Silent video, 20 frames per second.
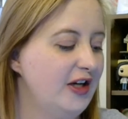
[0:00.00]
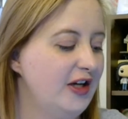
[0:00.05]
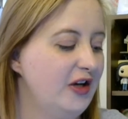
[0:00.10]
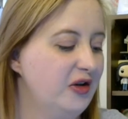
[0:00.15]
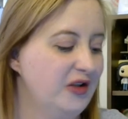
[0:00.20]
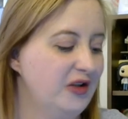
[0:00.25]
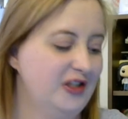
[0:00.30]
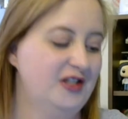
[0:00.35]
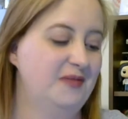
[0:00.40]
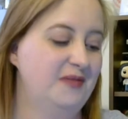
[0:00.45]

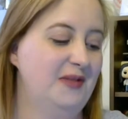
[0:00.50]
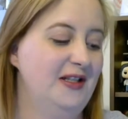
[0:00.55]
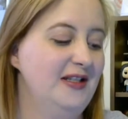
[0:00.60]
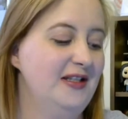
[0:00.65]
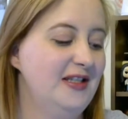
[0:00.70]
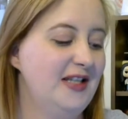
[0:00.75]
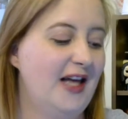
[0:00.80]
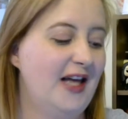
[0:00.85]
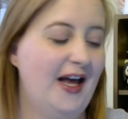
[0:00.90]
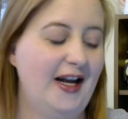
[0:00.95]

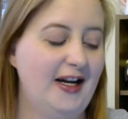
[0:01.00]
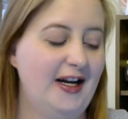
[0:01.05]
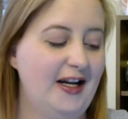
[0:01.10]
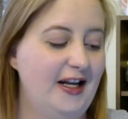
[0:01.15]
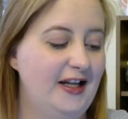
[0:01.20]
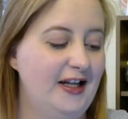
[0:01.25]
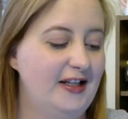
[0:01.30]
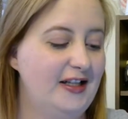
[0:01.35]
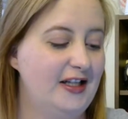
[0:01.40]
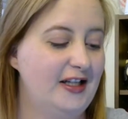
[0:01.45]
Christmas, and
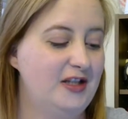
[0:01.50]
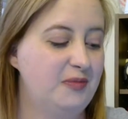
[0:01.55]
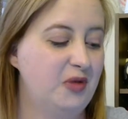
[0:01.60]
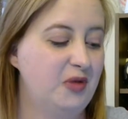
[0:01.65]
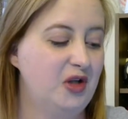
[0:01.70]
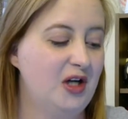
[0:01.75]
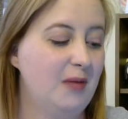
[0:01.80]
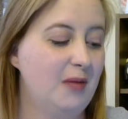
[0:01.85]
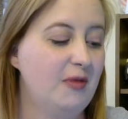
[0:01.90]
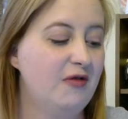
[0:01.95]
it is
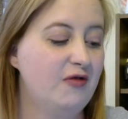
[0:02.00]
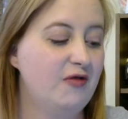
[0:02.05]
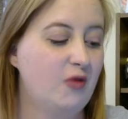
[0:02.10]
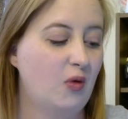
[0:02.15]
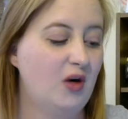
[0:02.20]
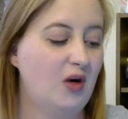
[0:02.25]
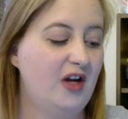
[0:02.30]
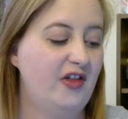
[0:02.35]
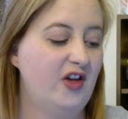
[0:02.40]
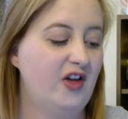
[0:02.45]
book number
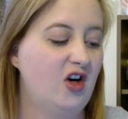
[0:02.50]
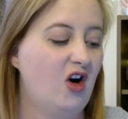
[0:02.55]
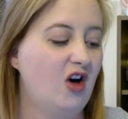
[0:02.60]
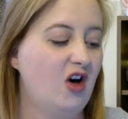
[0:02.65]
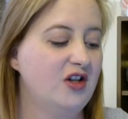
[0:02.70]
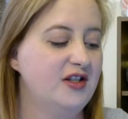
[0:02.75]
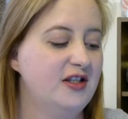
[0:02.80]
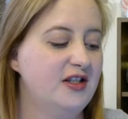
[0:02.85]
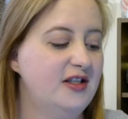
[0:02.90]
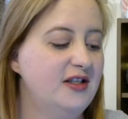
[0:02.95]
four in the
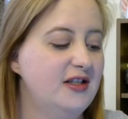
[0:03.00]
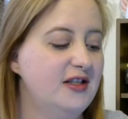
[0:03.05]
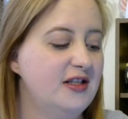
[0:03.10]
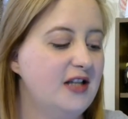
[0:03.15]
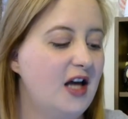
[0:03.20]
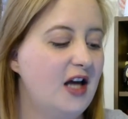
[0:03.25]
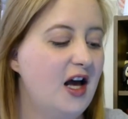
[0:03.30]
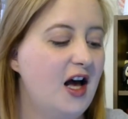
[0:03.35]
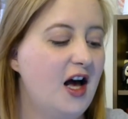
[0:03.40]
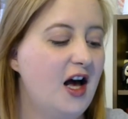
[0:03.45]
Carsons
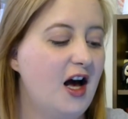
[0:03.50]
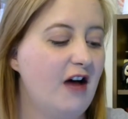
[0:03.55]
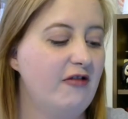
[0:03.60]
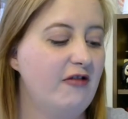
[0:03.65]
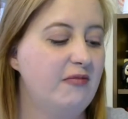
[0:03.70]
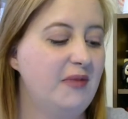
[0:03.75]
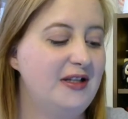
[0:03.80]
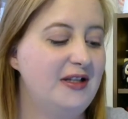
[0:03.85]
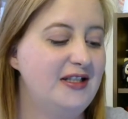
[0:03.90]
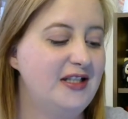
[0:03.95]
of
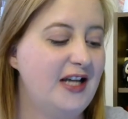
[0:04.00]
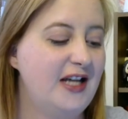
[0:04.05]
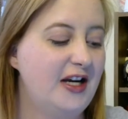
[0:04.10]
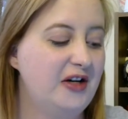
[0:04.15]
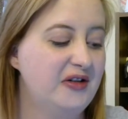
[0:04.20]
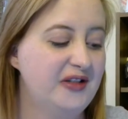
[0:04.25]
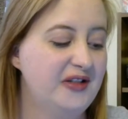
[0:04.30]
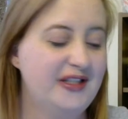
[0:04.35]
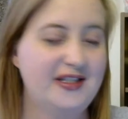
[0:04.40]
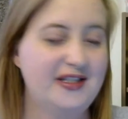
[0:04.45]
Mustang
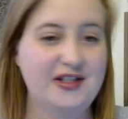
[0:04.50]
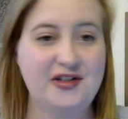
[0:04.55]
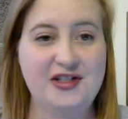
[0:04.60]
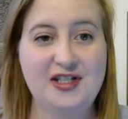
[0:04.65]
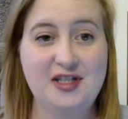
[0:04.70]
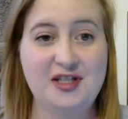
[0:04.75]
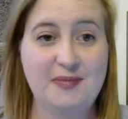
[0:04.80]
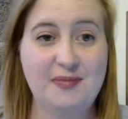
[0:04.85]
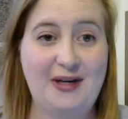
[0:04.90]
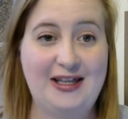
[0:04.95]
Creek series.
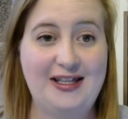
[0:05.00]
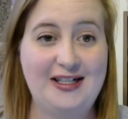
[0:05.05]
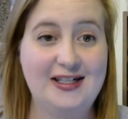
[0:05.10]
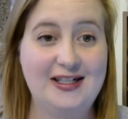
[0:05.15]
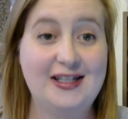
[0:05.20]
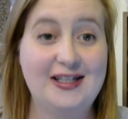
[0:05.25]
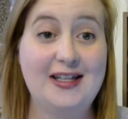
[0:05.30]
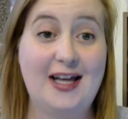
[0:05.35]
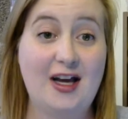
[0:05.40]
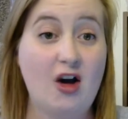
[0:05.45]
It's by
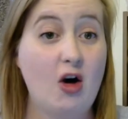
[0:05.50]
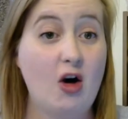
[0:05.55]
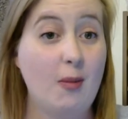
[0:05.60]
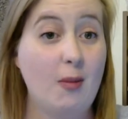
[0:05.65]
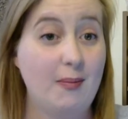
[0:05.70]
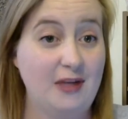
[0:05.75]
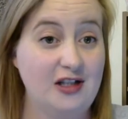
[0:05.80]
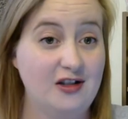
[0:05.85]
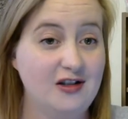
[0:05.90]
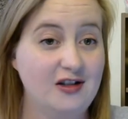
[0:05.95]
Linda Lael
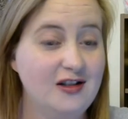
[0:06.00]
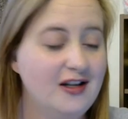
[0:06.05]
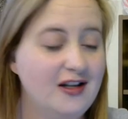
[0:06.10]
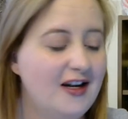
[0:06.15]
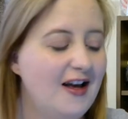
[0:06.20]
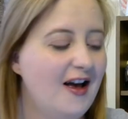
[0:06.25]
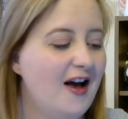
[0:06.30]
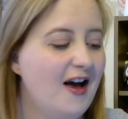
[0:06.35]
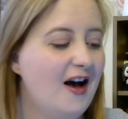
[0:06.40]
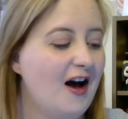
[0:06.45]
Miller.
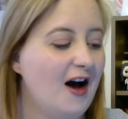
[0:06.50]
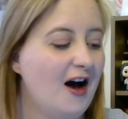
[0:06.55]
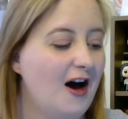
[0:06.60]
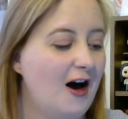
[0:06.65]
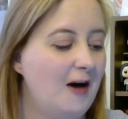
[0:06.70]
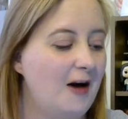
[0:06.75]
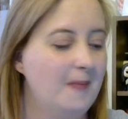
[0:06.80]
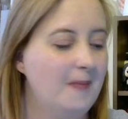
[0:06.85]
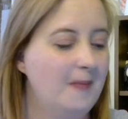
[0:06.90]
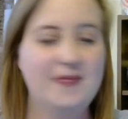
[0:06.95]

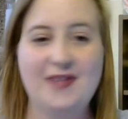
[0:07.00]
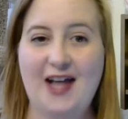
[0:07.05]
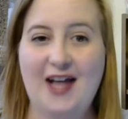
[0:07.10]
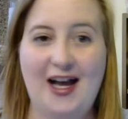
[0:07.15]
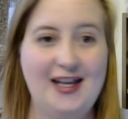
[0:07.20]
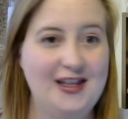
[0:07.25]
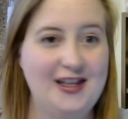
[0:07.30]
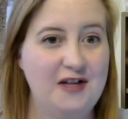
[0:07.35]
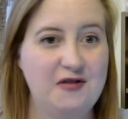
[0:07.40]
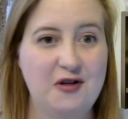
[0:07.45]
Um,
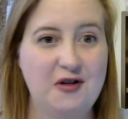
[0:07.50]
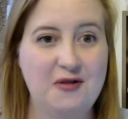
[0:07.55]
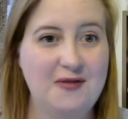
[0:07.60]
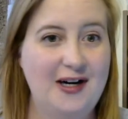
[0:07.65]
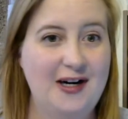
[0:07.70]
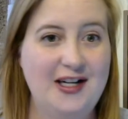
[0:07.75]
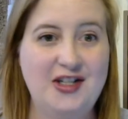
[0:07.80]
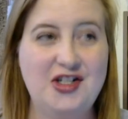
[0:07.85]
I love her writing.